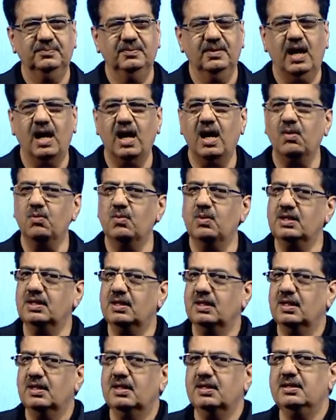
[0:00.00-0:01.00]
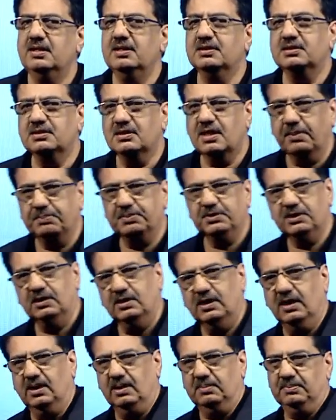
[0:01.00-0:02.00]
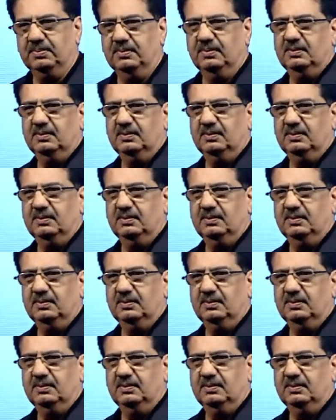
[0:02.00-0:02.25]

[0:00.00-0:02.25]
How would disruption happen?